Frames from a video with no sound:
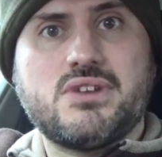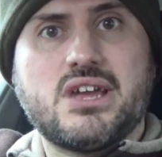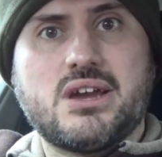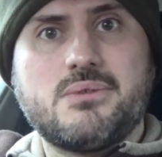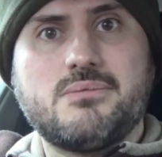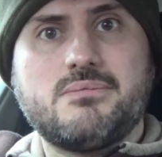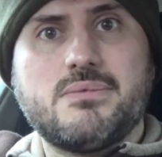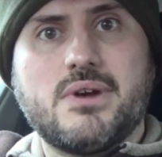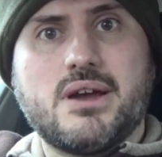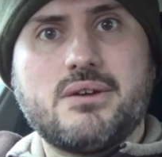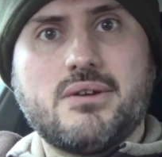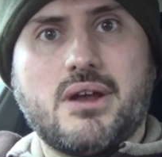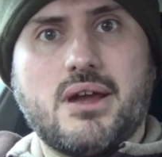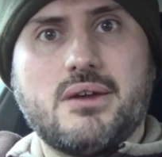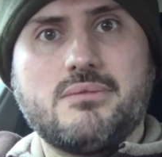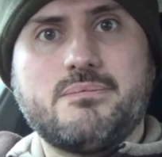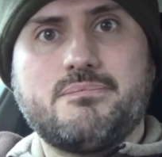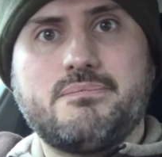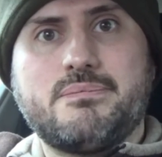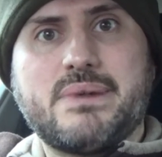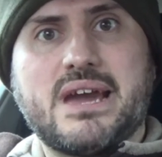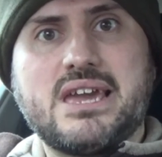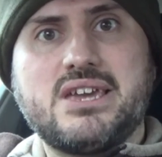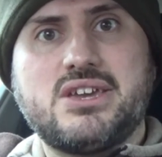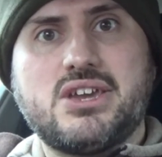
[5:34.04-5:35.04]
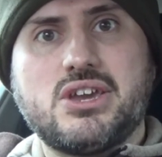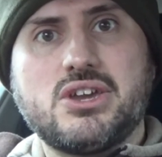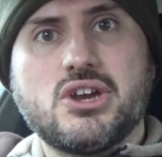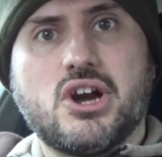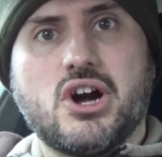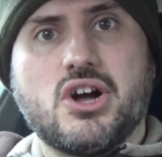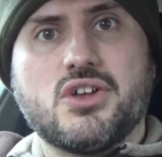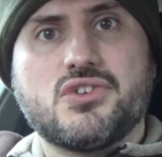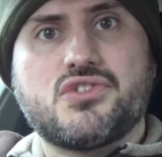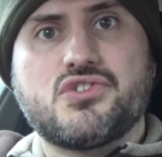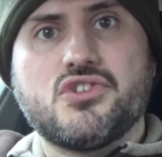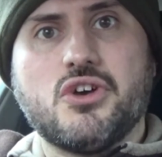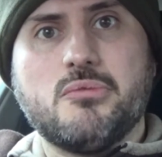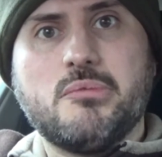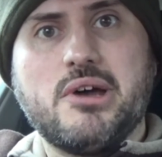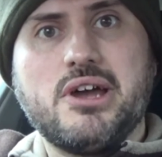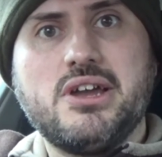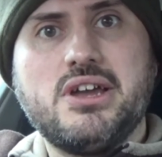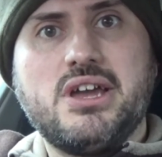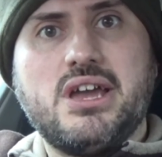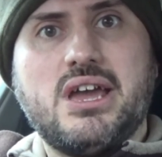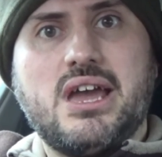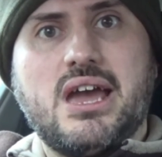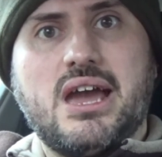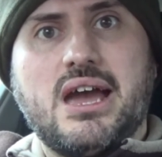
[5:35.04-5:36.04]
you know, a baking hot summer.
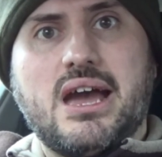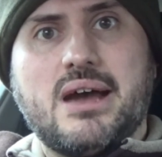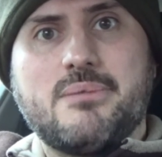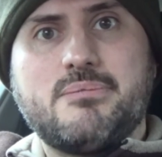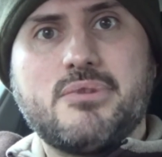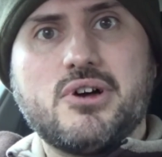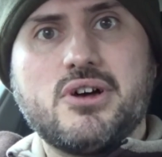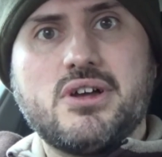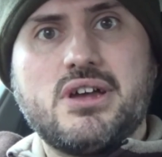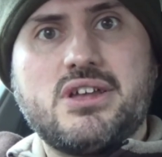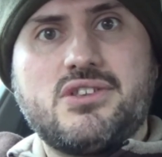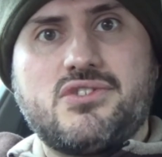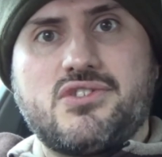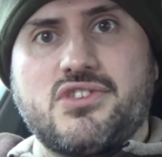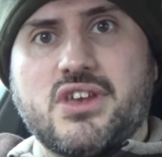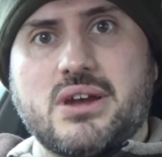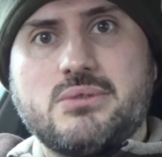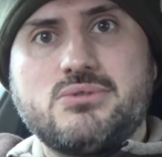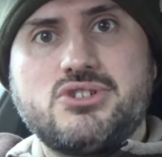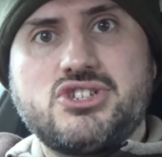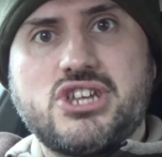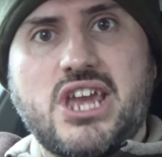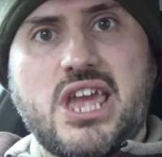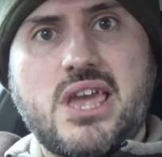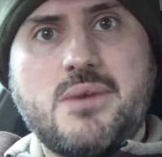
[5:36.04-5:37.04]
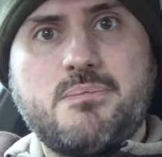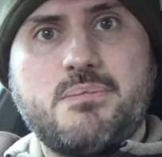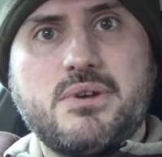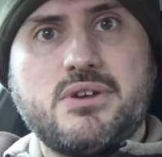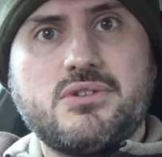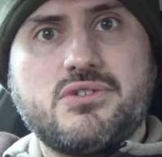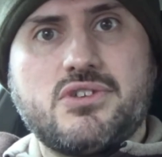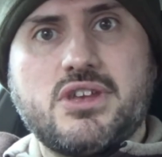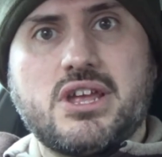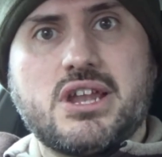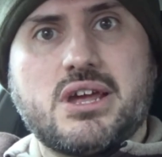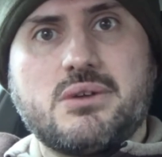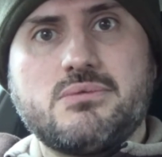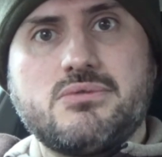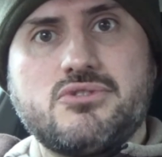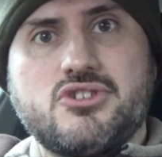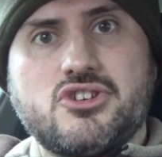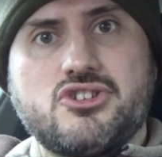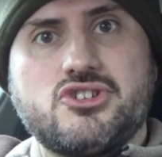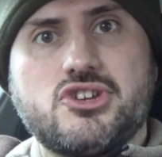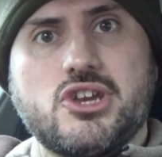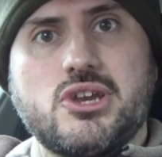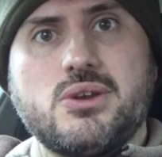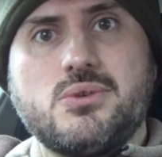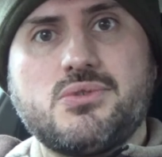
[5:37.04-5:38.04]
But it's so cheap, it's, you know,
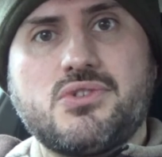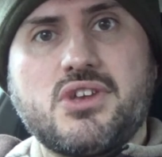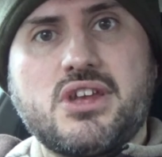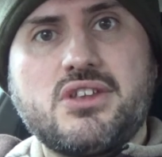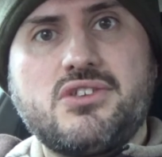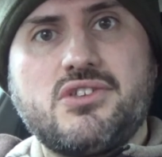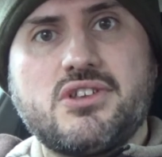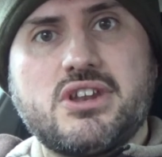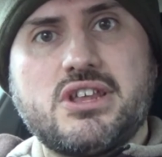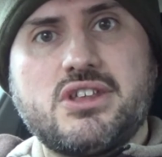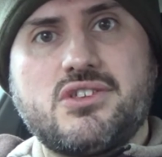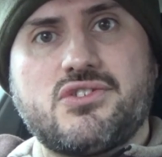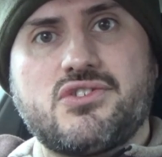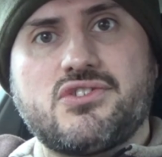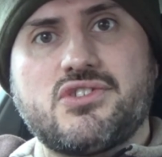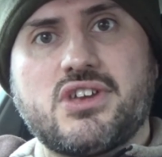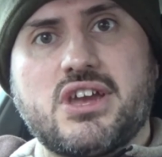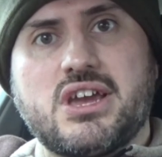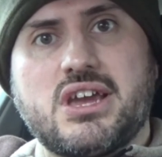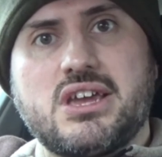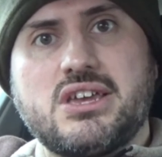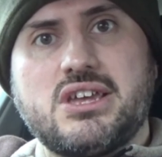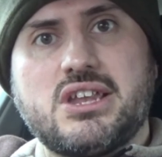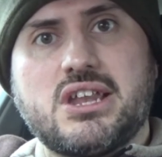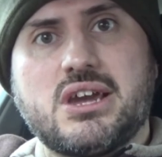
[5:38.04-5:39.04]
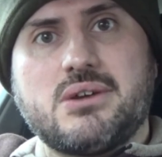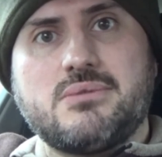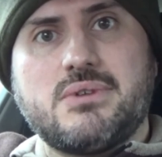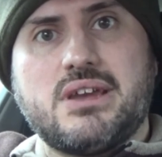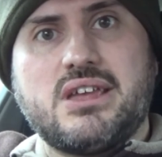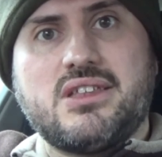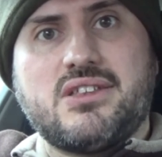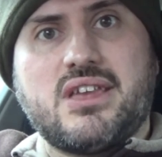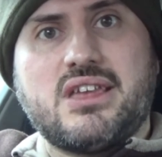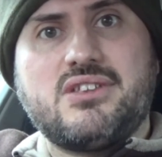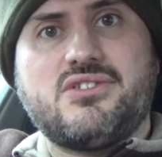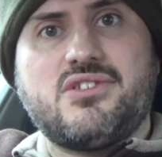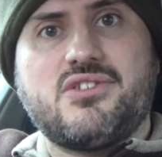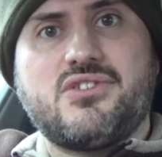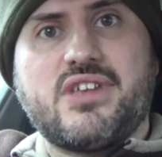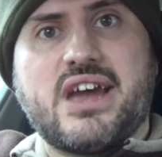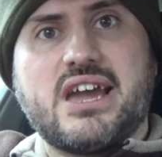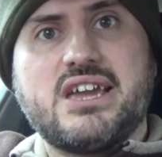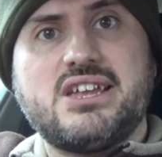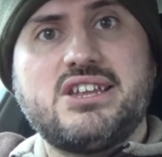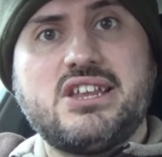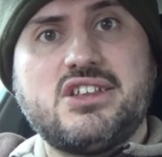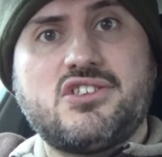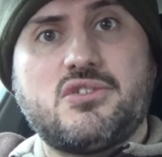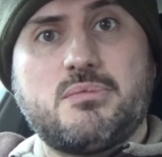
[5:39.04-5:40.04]
just use it, and it's you know, it is
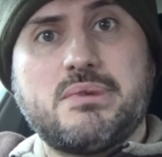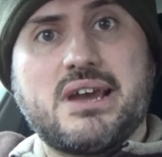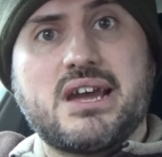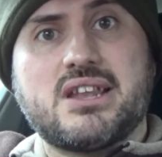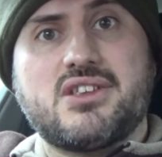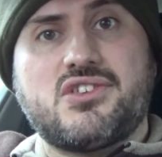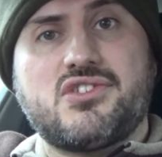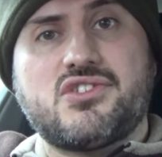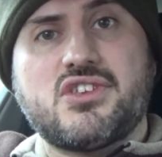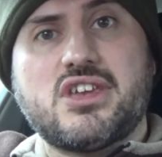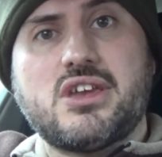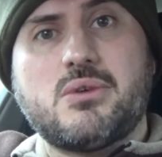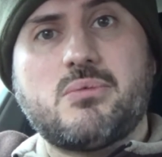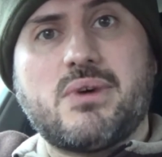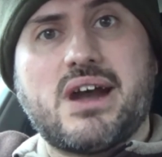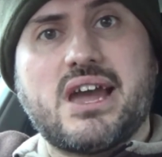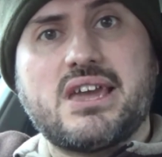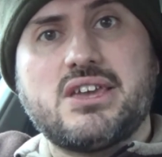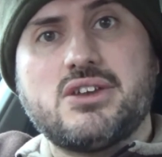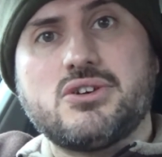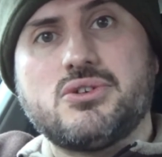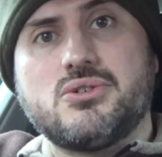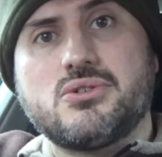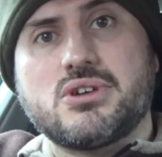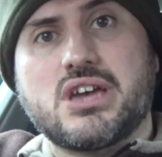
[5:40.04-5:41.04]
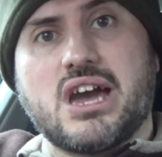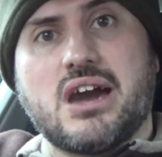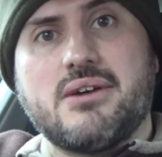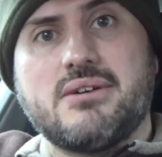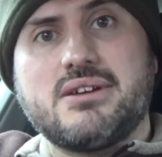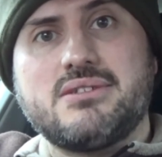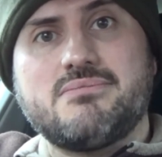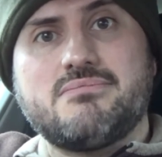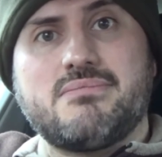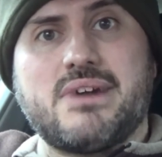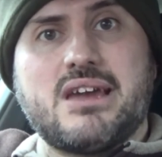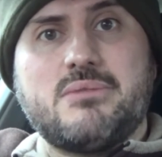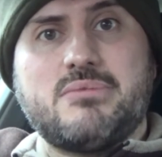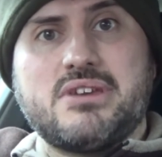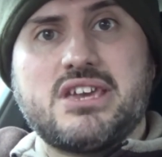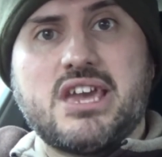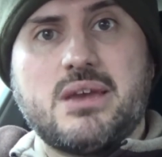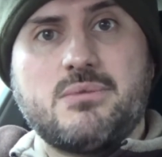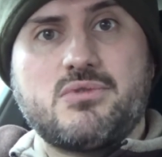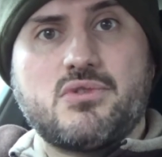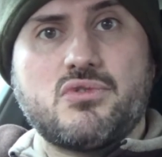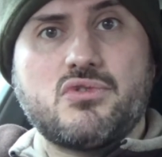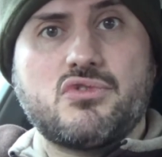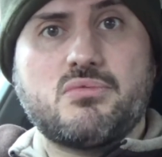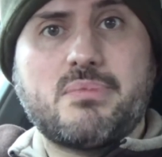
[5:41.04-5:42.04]
there. You need to be able to see where you're going. Maybe
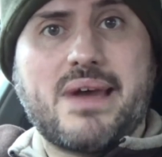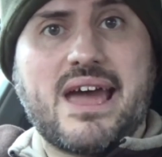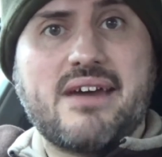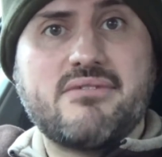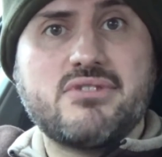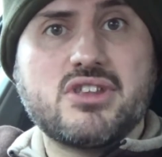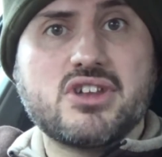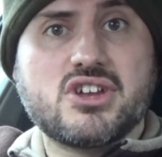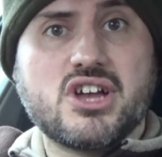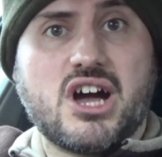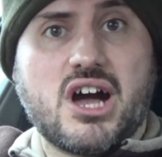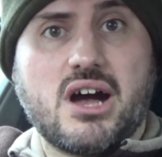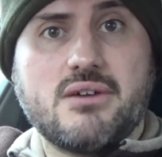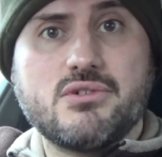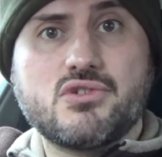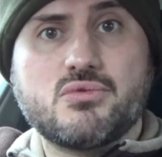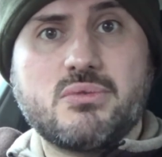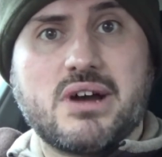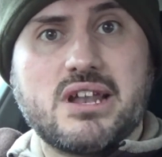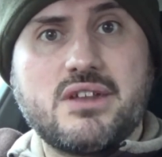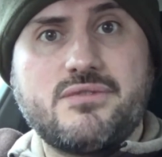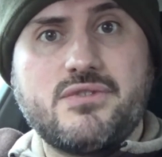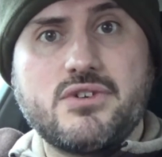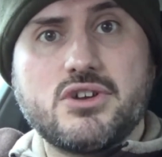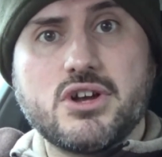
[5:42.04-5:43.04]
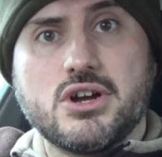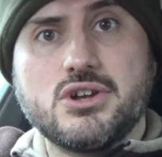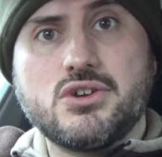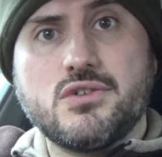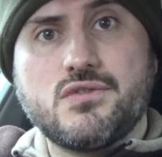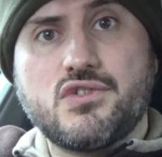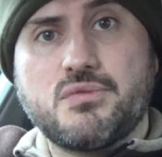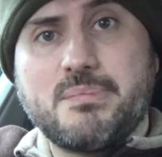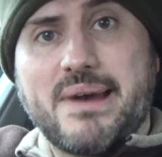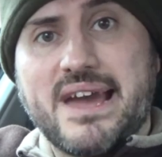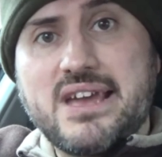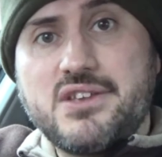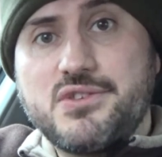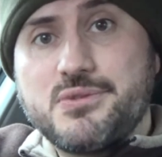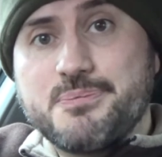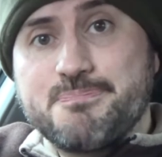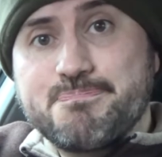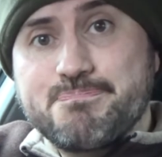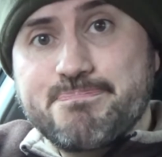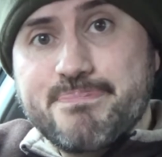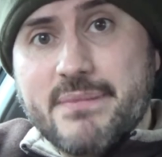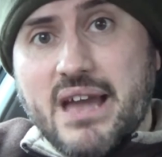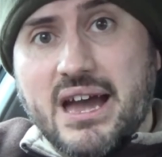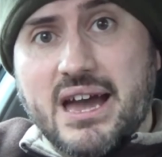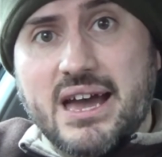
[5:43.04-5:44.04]
keep some spare in the car as well if you've got enough space.
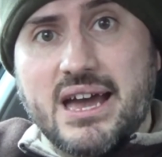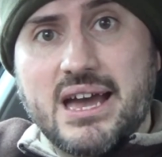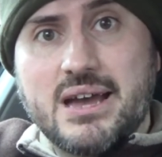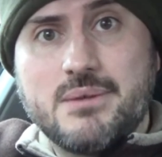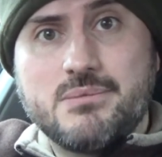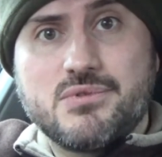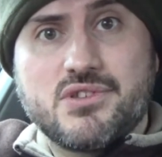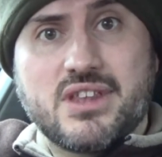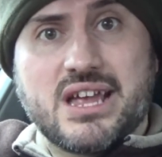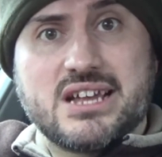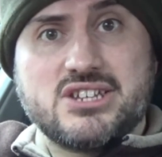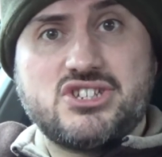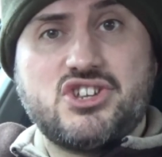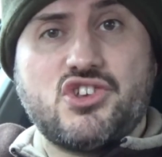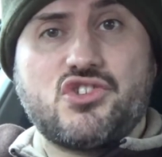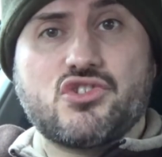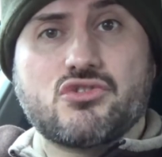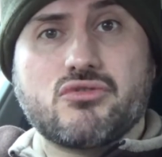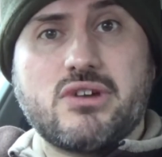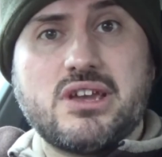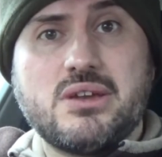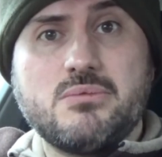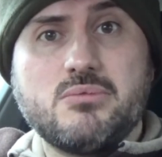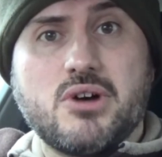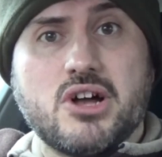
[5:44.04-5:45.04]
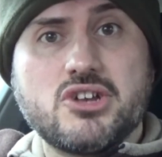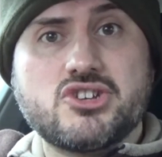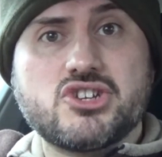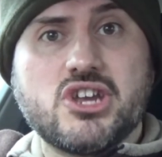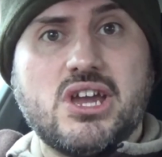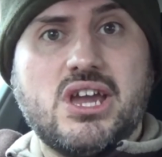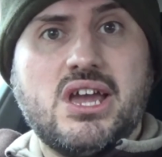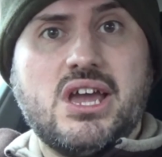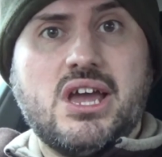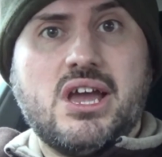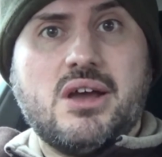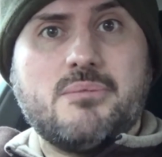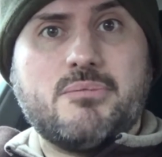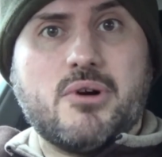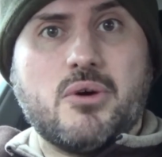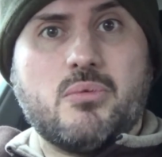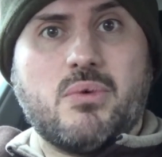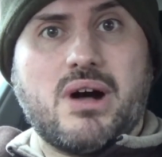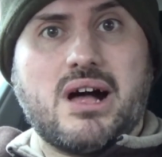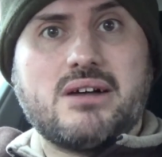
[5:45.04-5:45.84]
So that's your screen wash. But